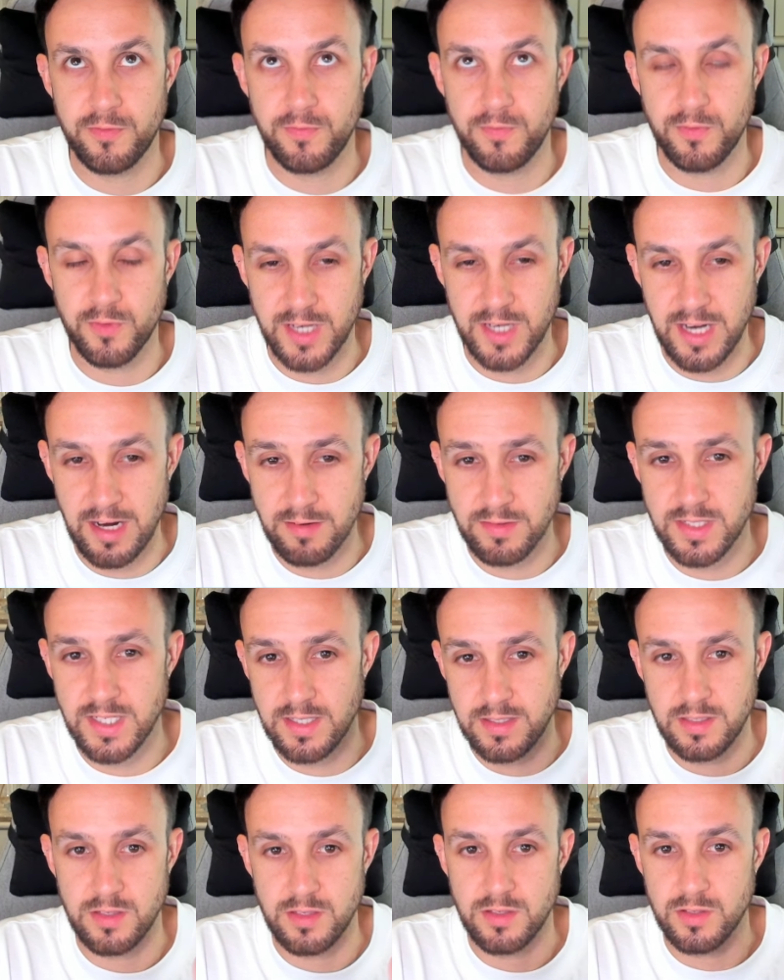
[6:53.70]

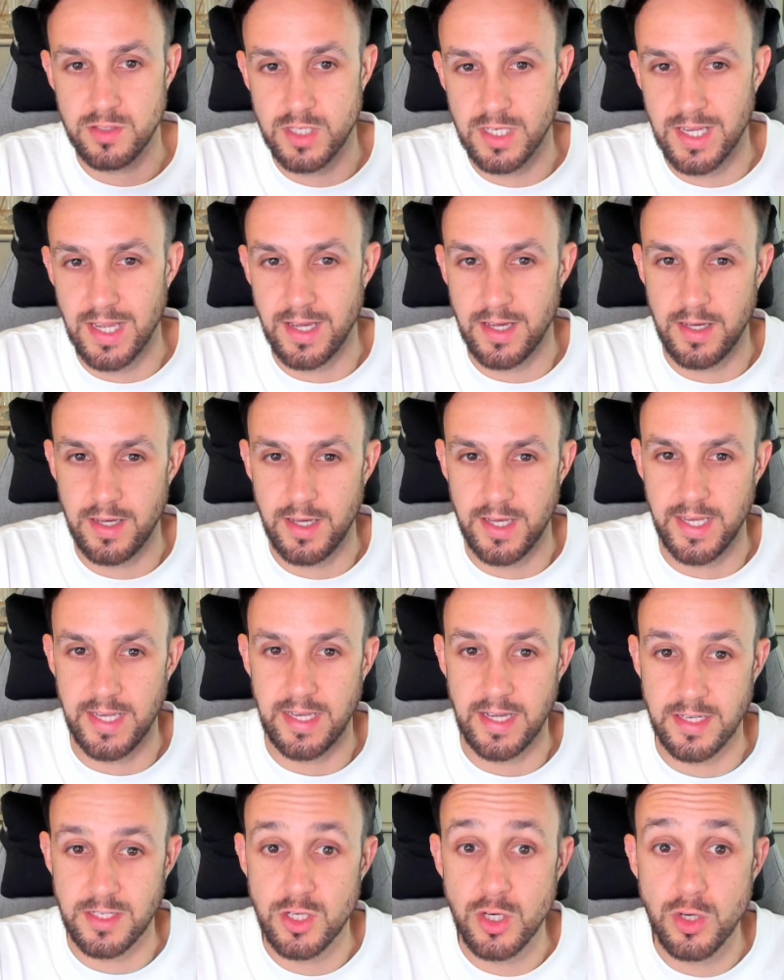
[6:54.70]
guaranteed to get
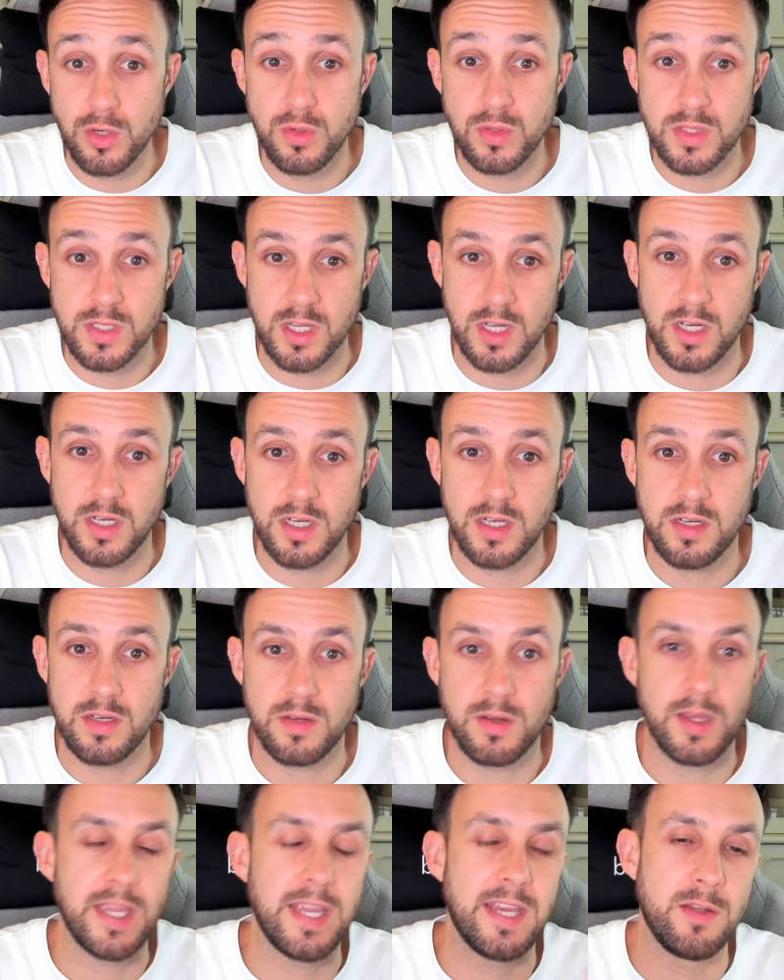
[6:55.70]
a 2-star
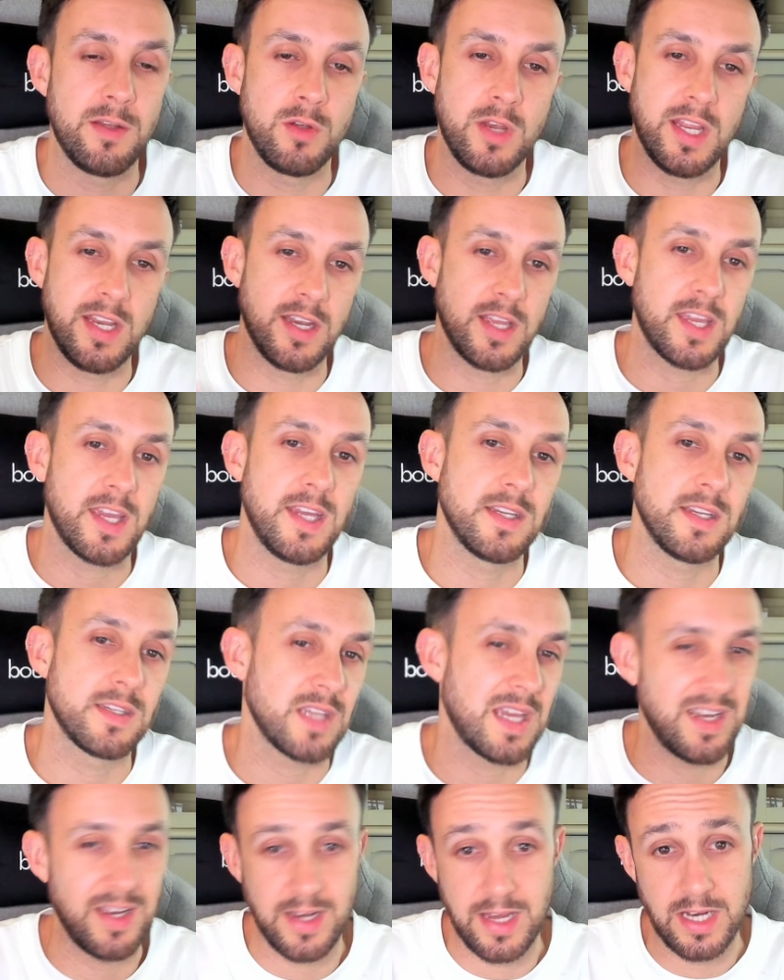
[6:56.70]
in a case
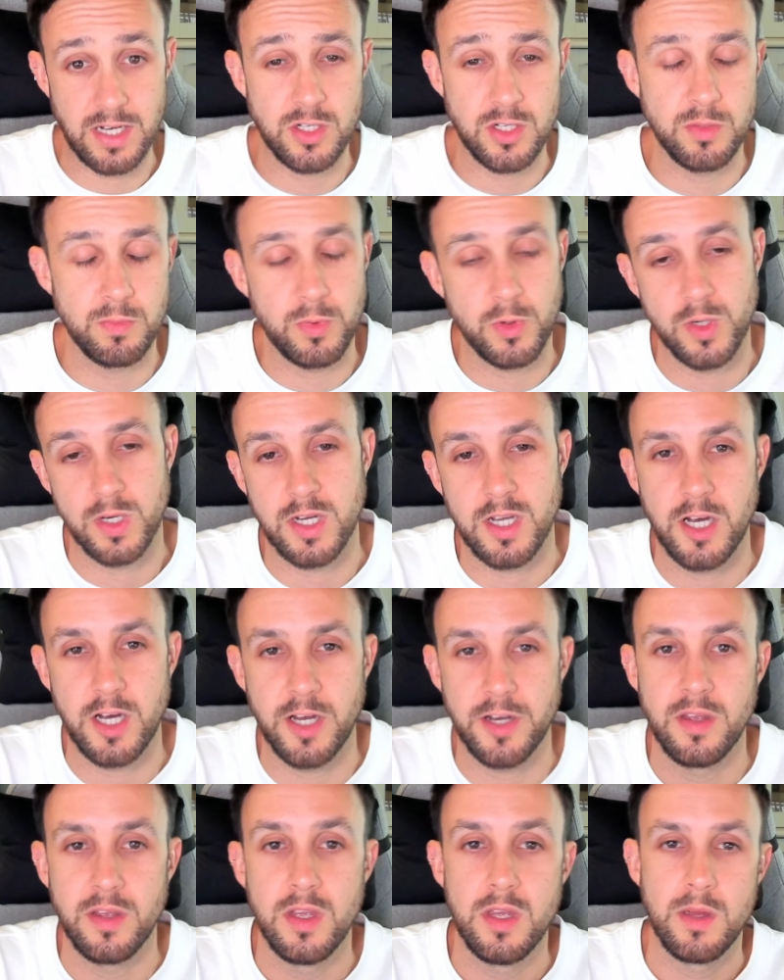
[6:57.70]
and an action point
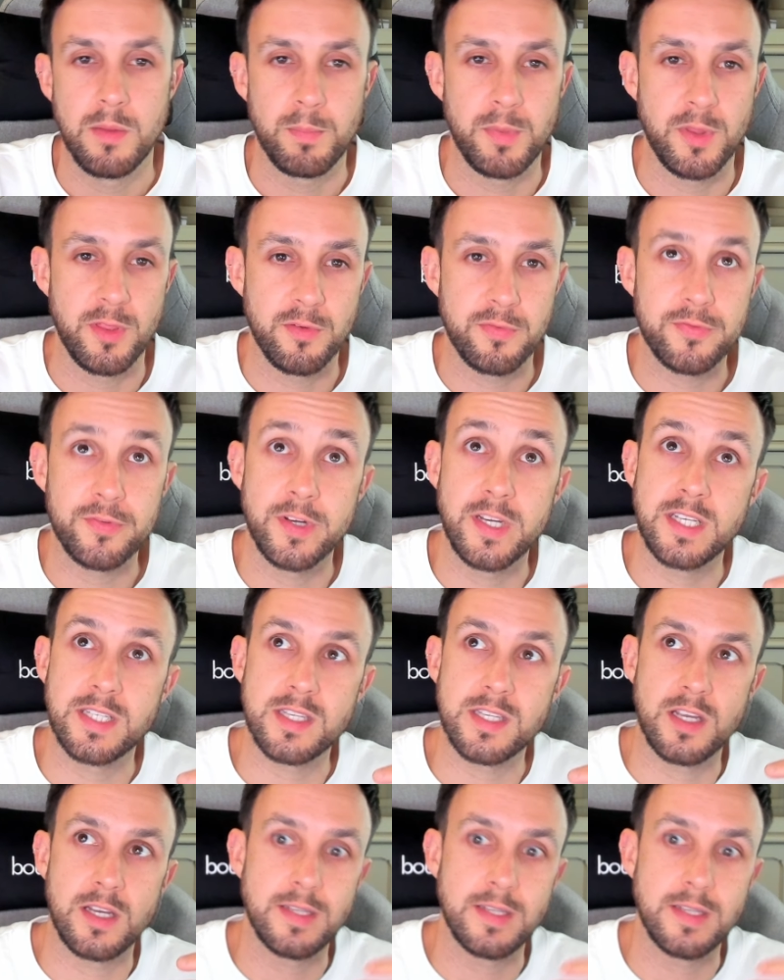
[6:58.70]
card, but the 3 stars